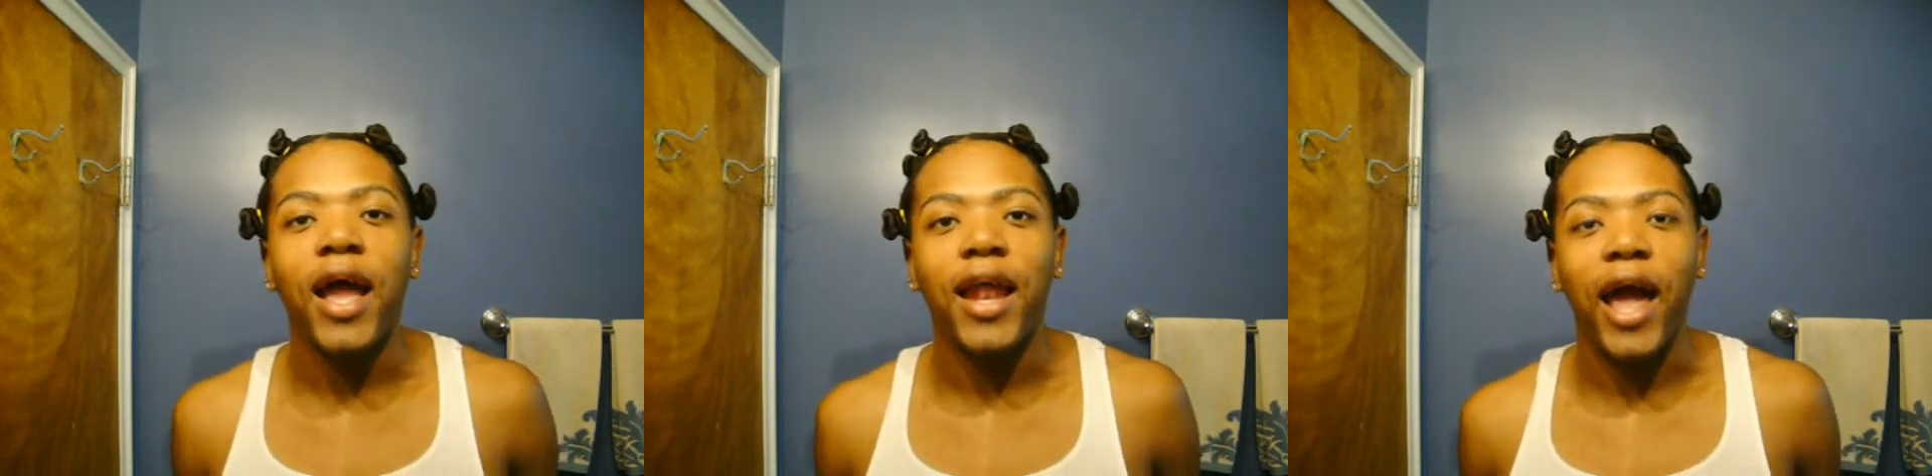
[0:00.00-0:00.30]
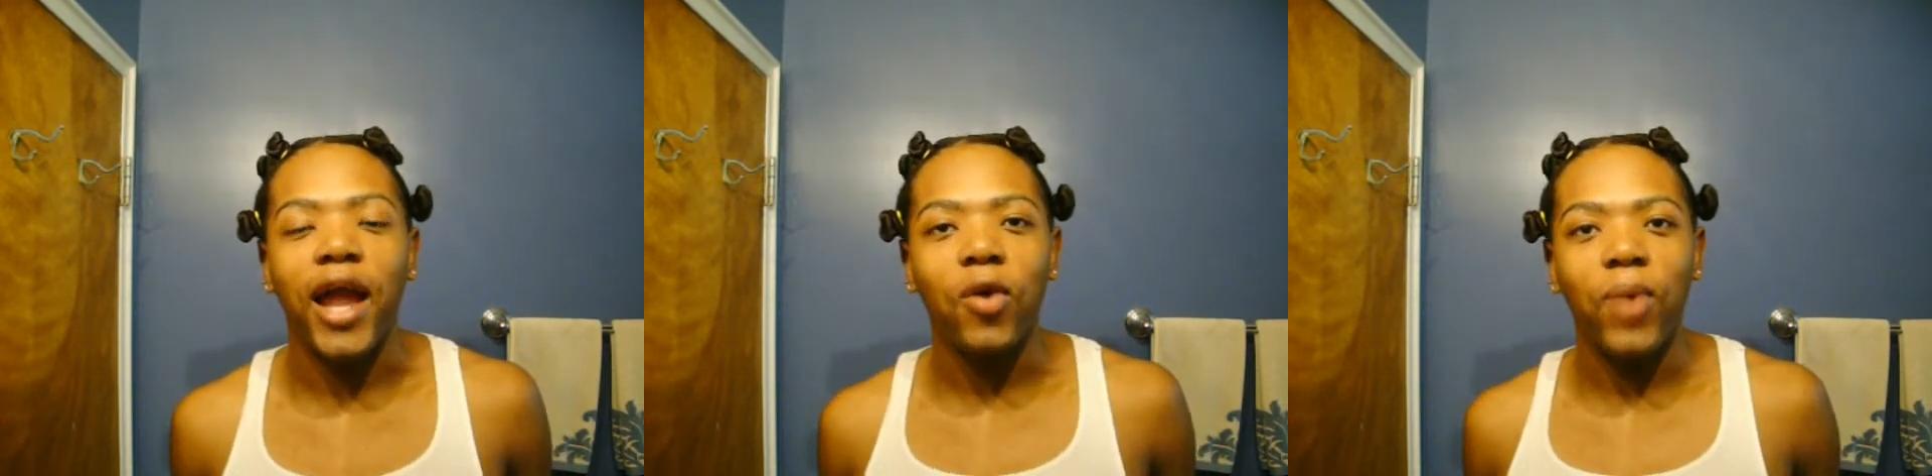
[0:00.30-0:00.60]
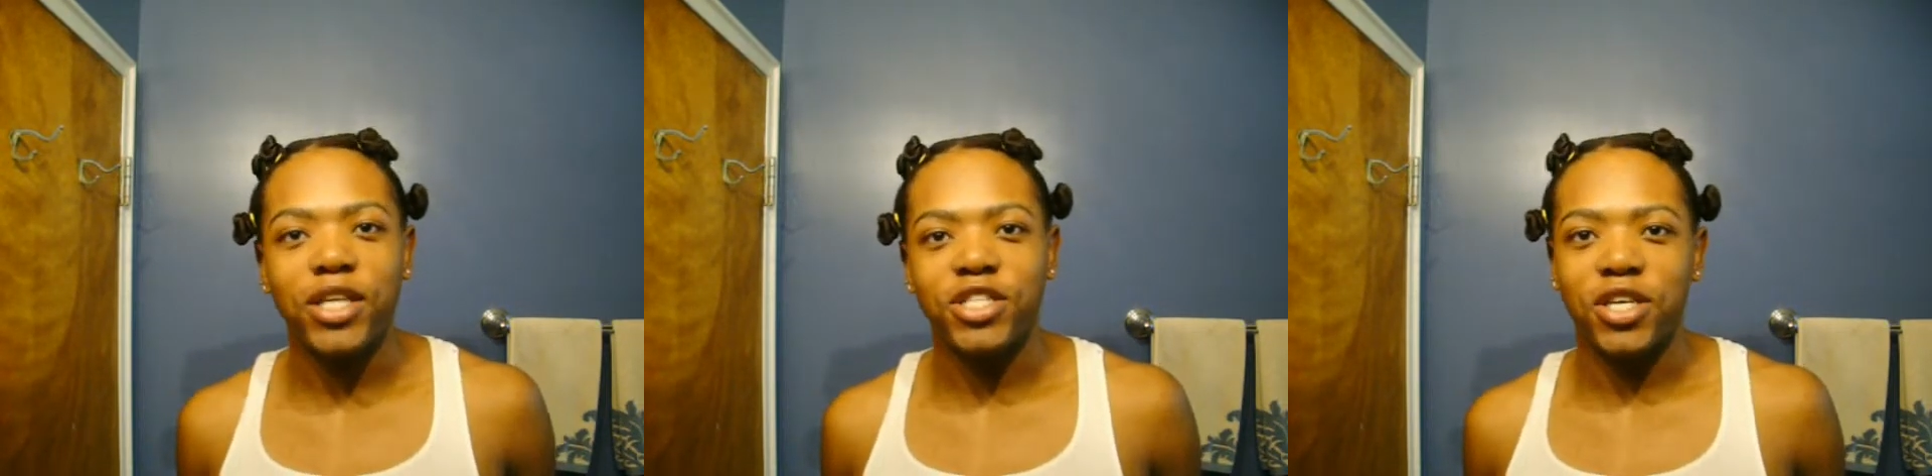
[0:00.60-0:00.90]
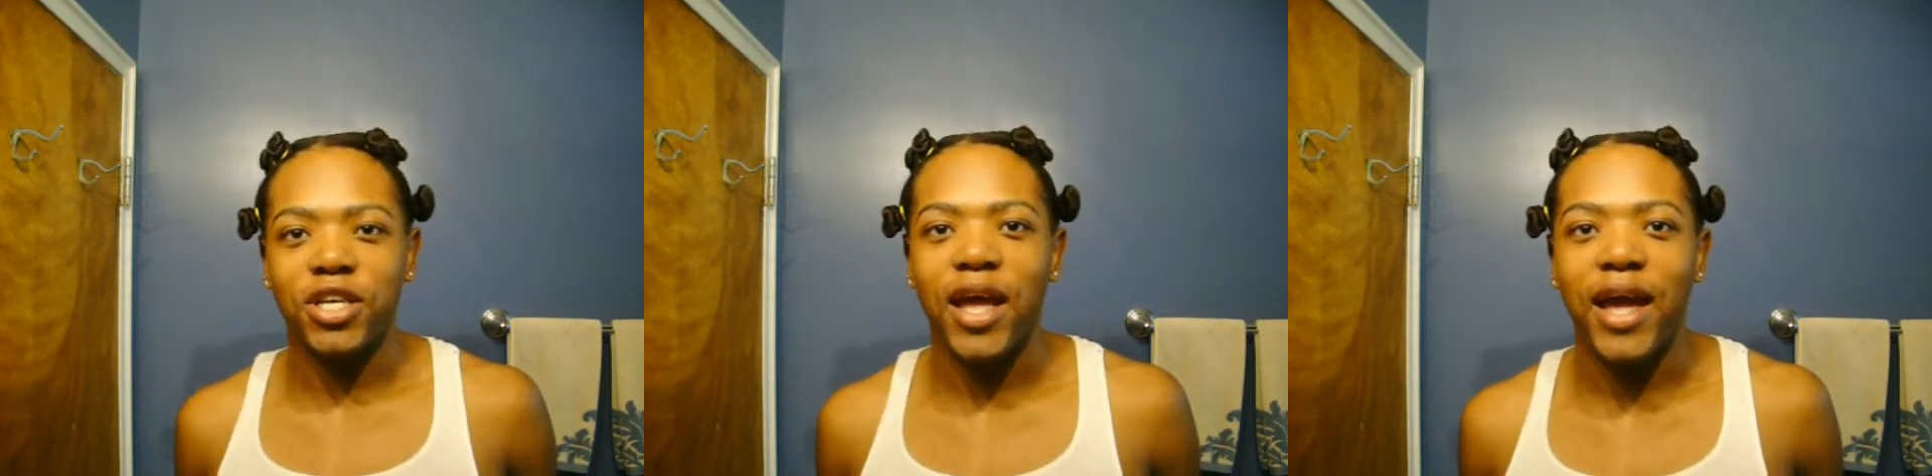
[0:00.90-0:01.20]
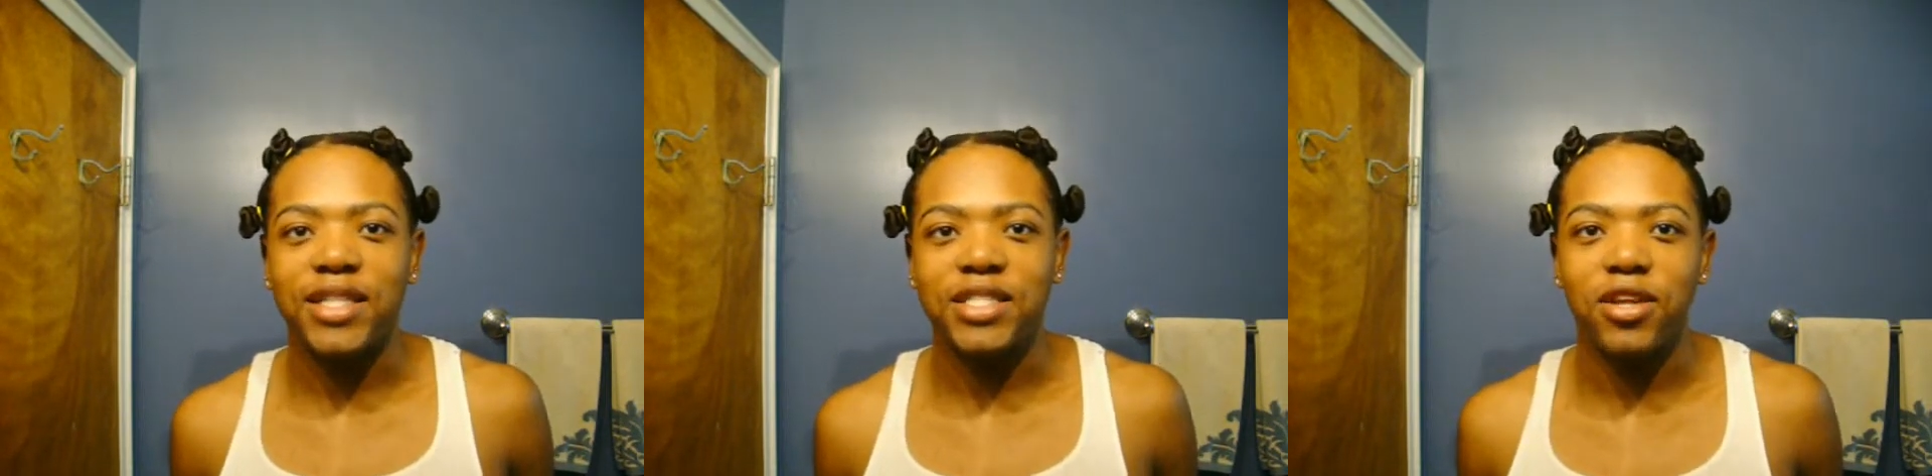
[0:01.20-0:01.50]
And I got a question
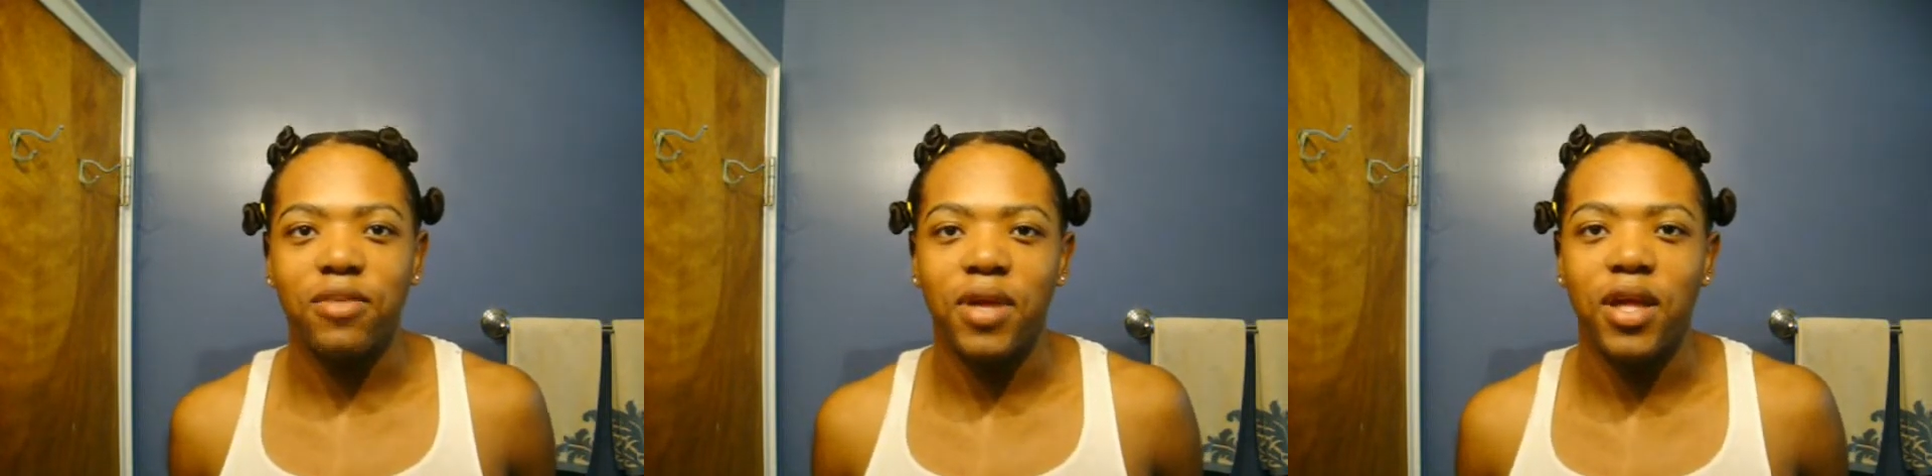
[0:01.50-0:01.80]
asking